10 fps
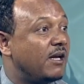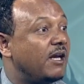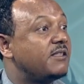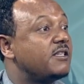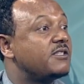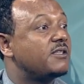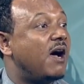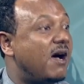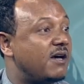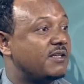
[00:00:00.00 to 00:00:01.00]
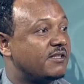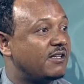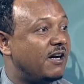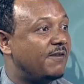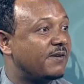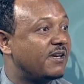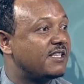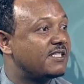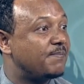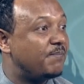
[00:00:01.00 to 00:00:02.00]
It is us,
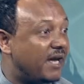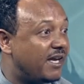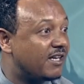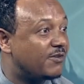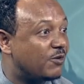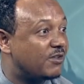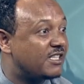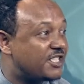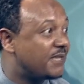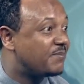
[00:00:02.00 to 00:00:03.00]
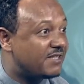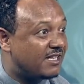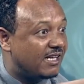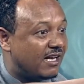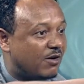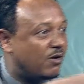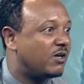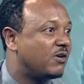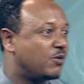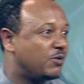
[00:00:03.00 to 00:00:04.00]
Africans, paying for the ships that are on
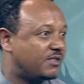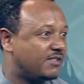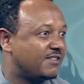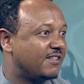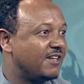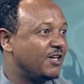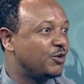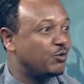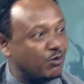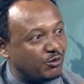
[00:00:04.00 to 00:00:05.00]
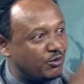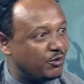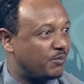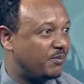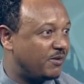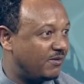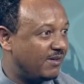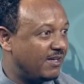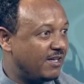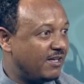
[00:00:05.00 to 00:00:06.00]
our coasts to go to Europe, you know.
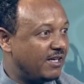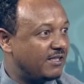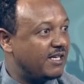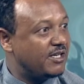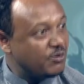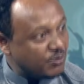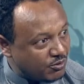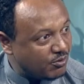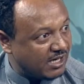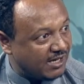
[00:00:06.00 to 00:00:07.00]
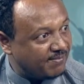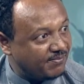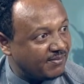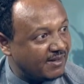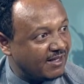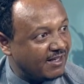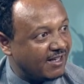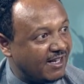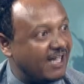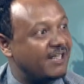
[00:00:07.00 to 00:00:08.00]
They used to come
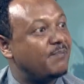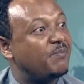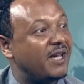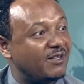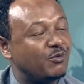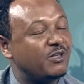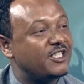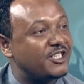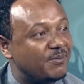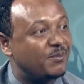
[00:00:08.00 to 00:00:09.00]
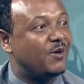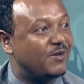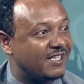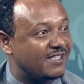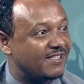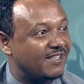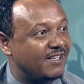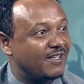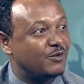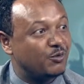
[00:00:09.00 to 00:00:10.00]
and pay to the ship owners
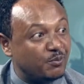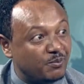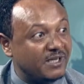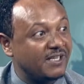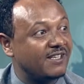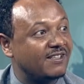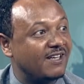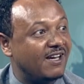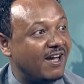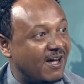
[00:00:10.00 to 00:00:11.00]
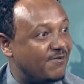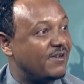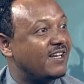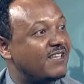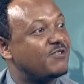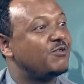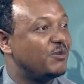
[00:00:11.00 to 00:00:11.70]
to bring Africans to